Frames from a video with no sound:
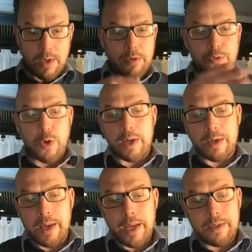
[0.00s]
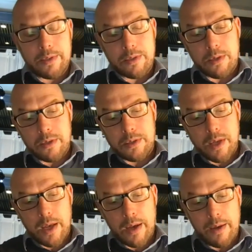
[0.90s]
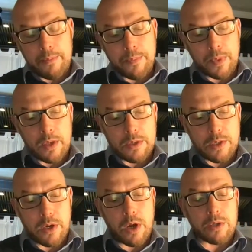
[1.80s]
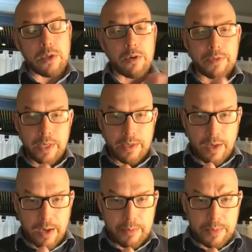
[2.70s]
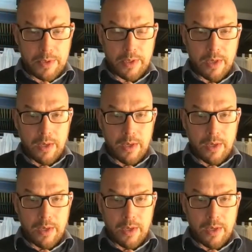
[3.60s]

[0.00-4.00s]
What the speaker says: for our next slot of tee times.